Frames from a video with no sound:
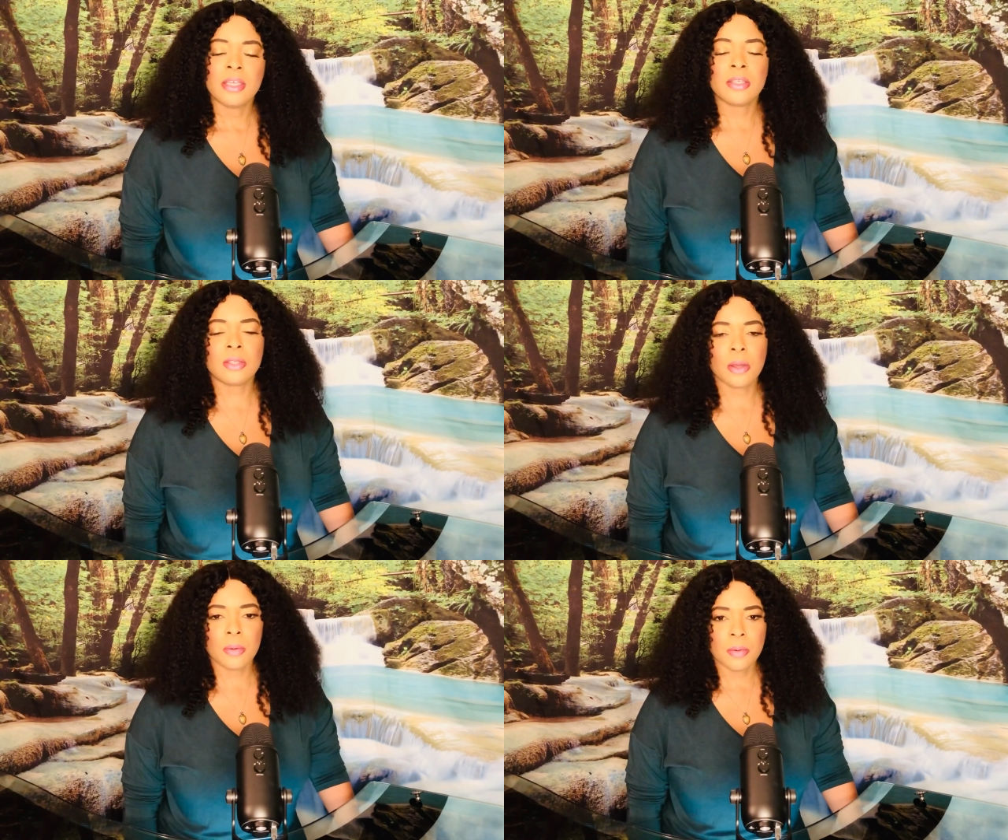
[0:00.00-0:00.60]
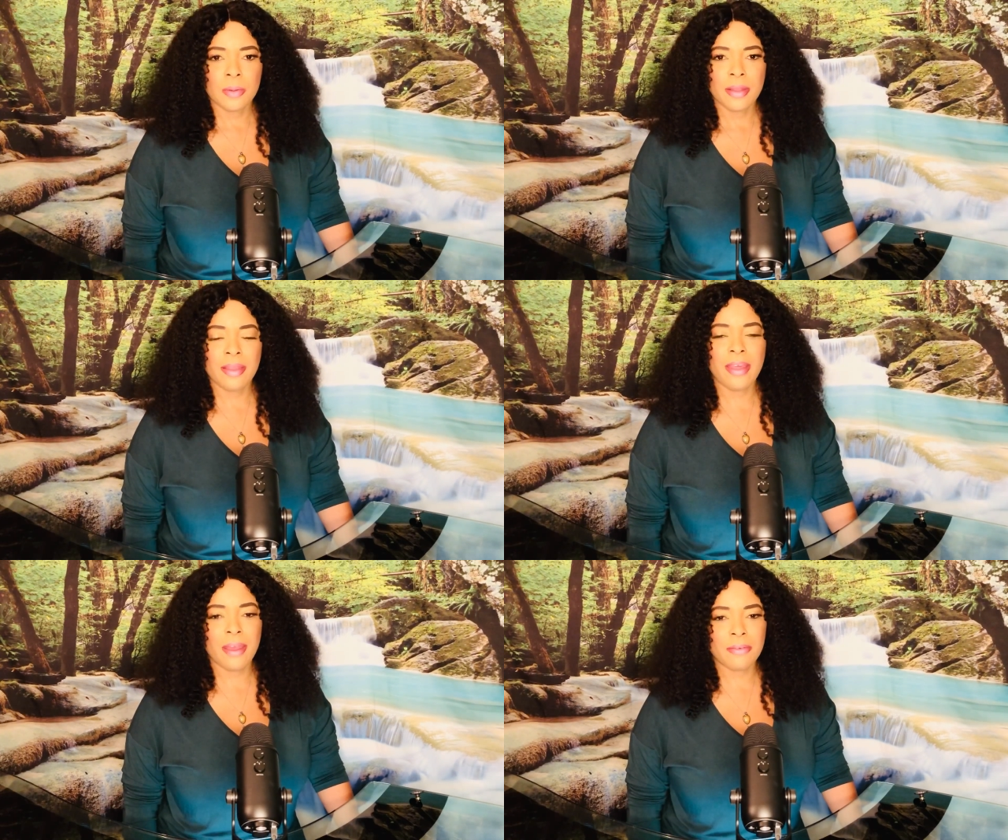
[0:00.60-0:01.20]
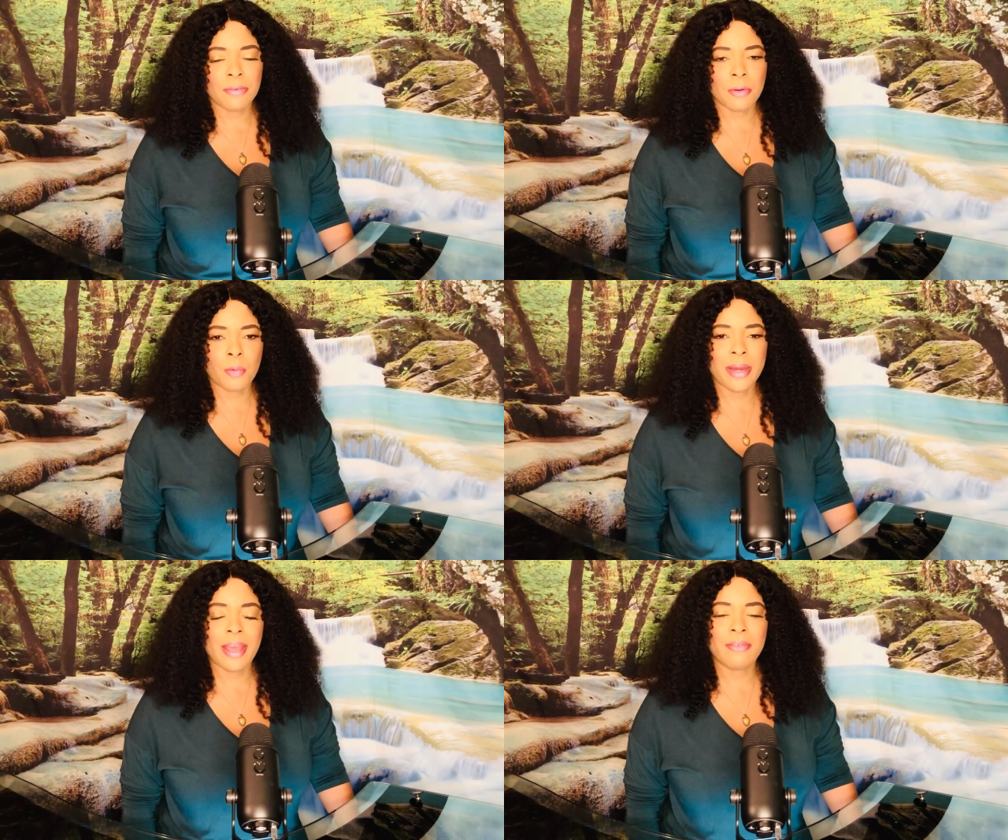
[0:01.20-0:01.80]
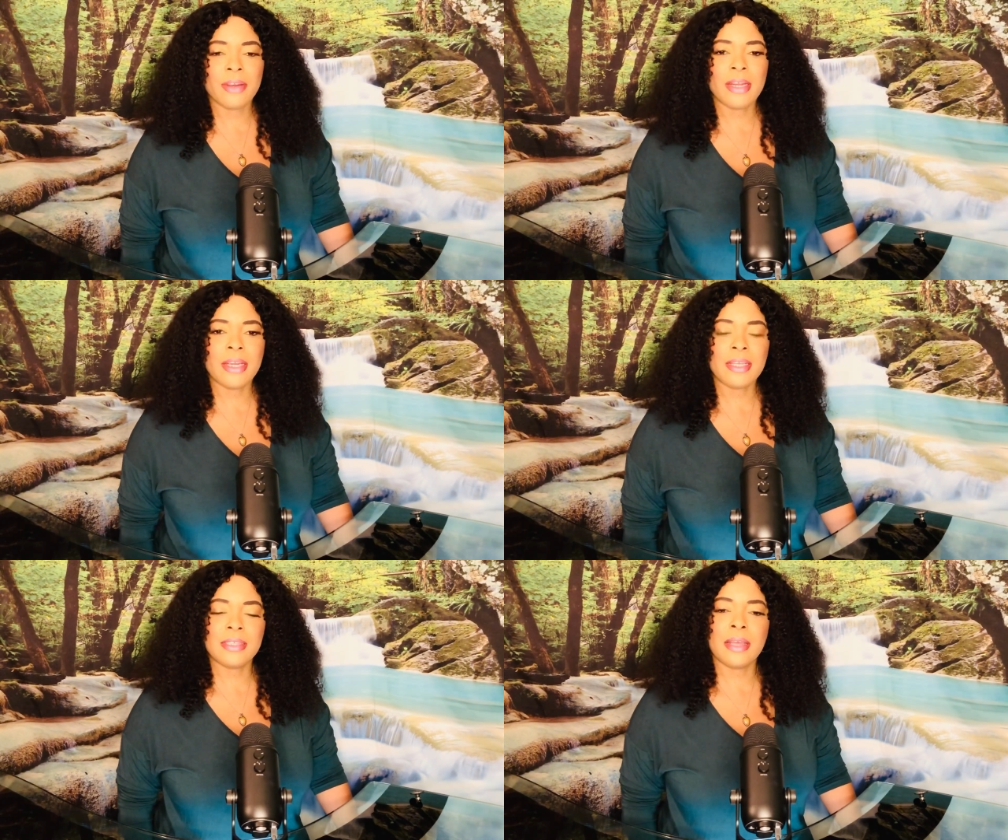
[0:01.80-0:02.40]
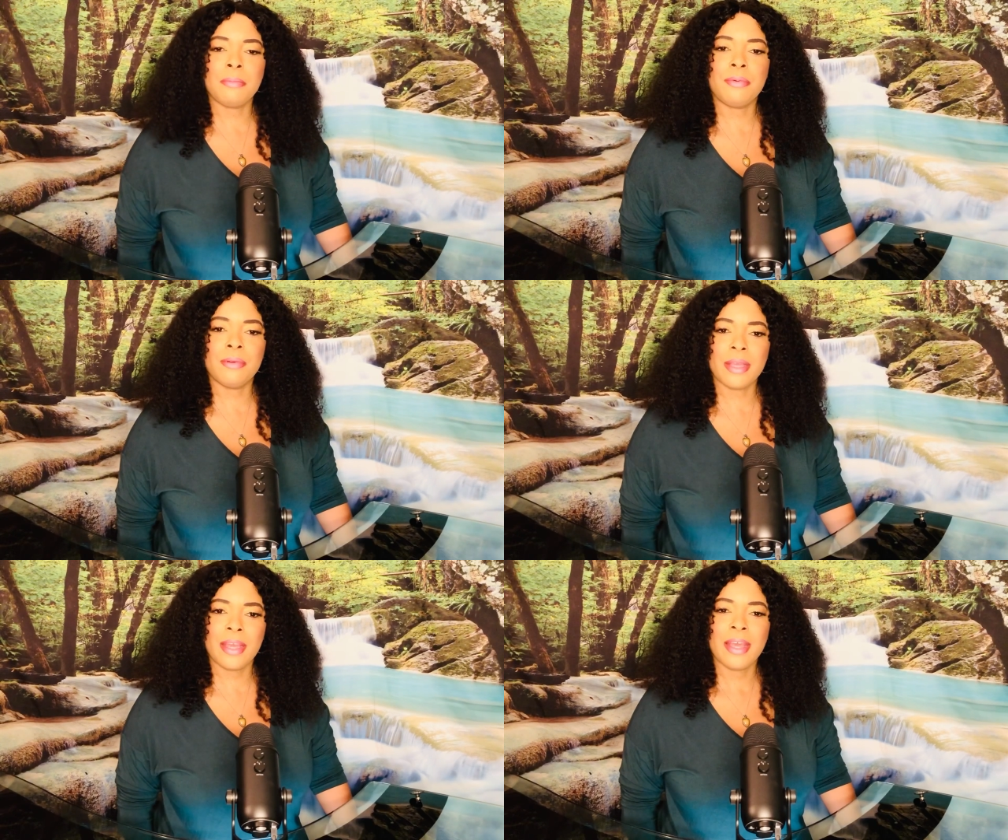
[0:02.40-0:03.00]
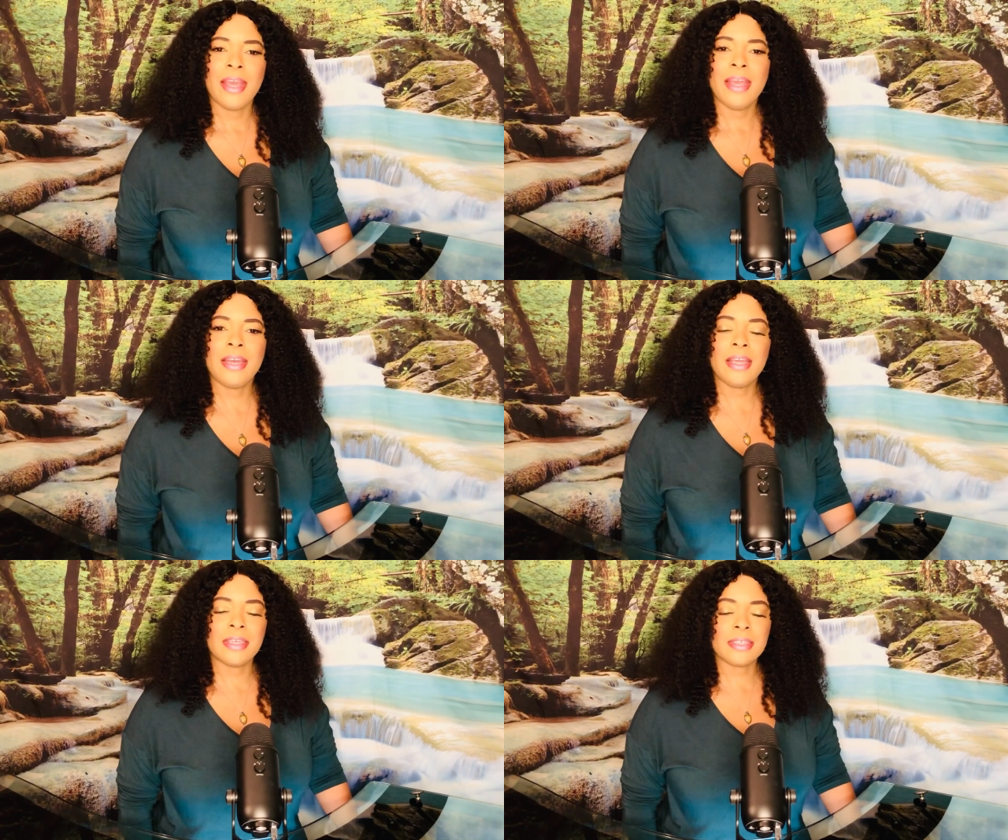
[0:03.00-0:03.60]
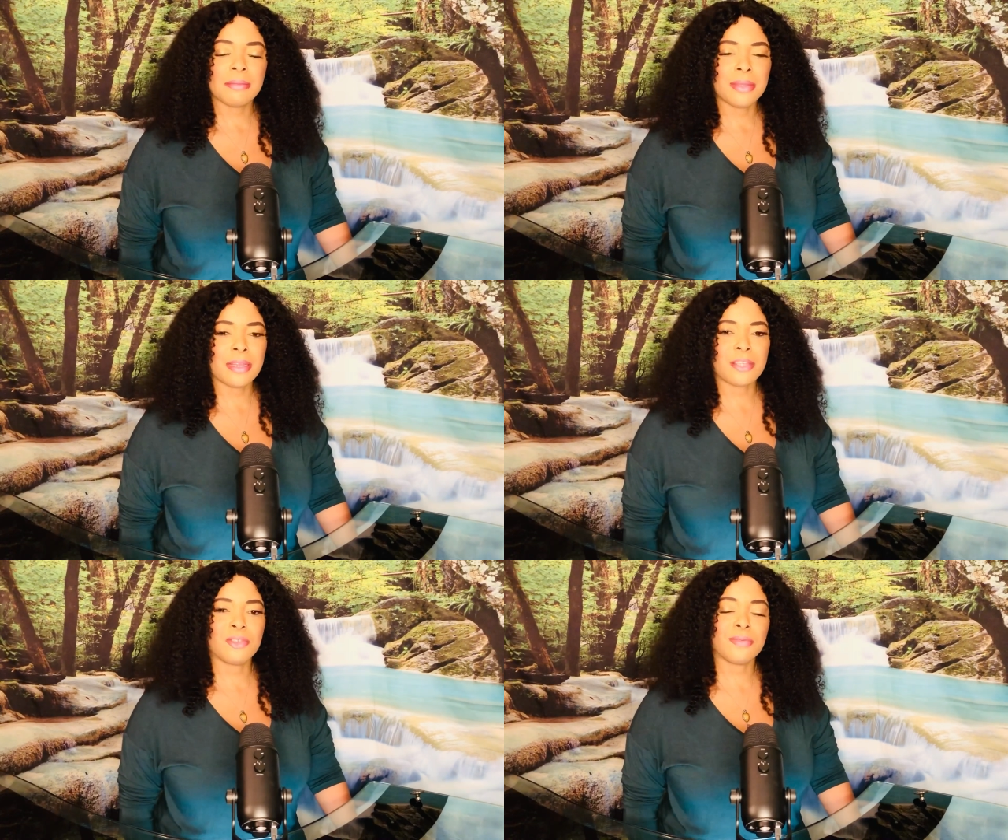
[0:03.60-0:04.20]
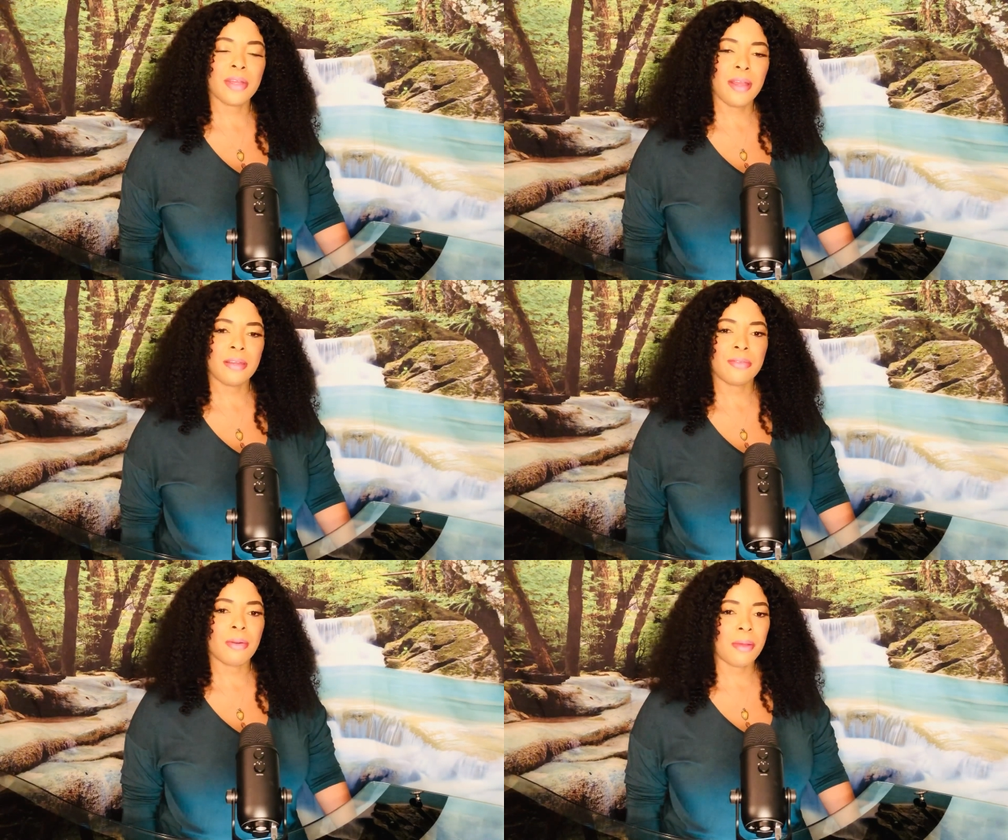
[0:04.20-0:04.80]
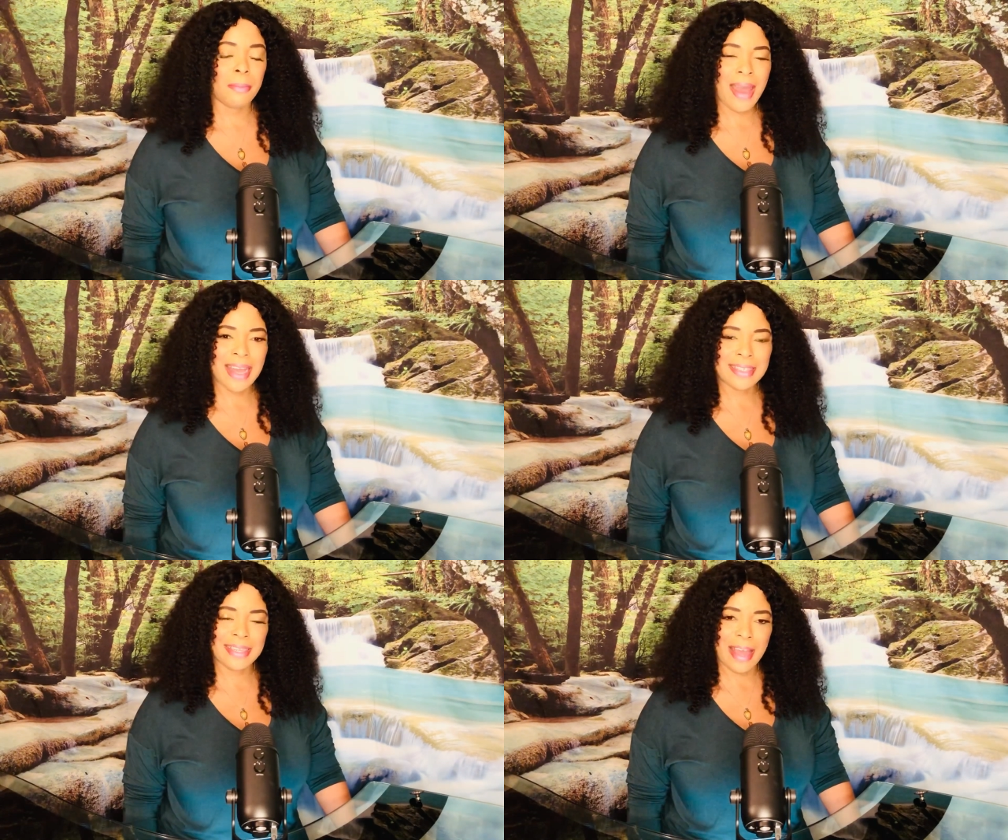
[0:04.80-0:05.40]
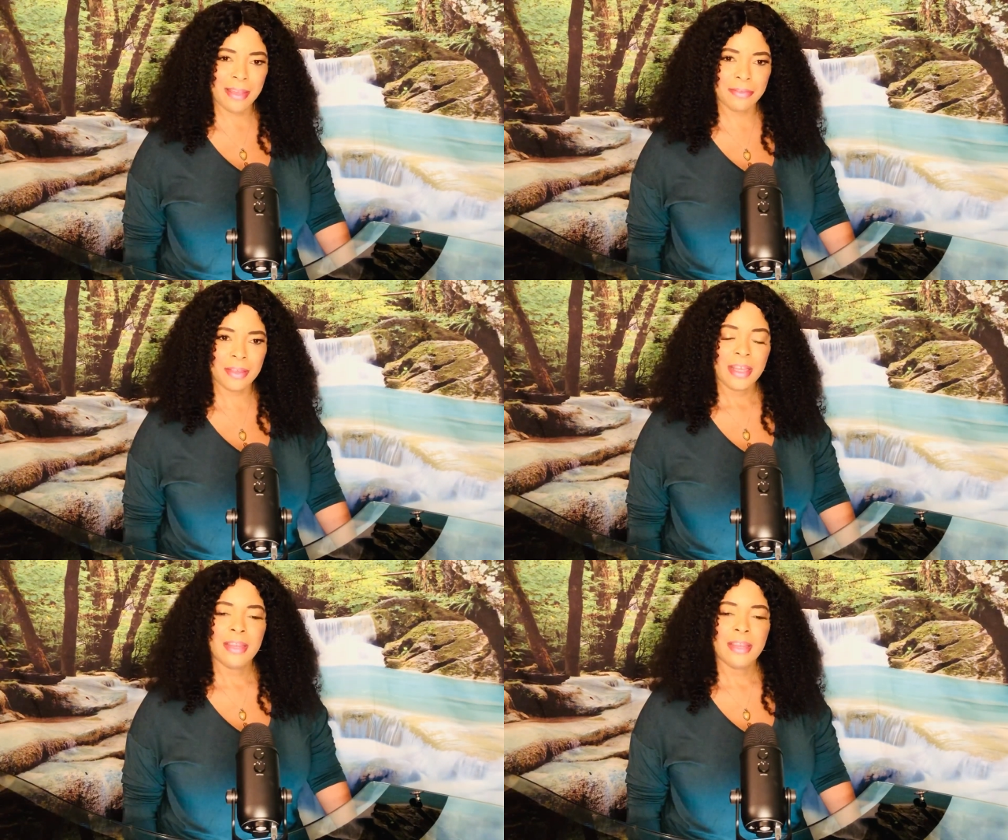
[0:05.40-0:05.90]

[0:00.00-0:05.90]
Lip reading: So, therefore, whatever it is they're bringing, it is something that you've earned from a past life.